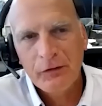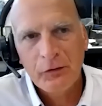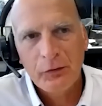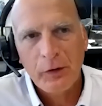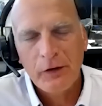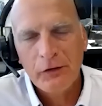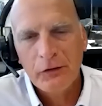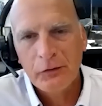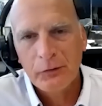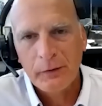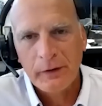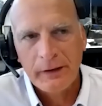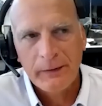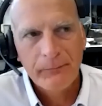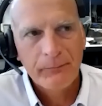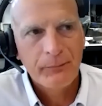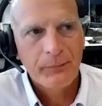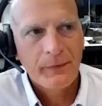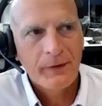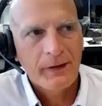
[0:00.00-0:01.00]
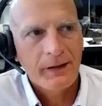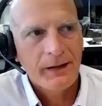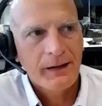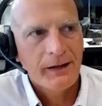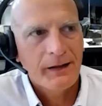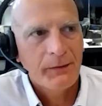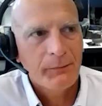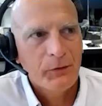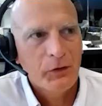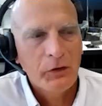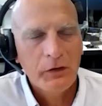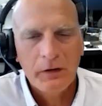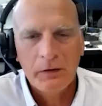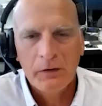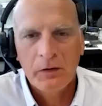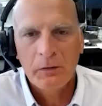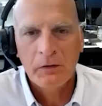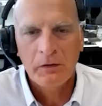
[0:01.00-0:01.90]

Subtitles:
Treasury You can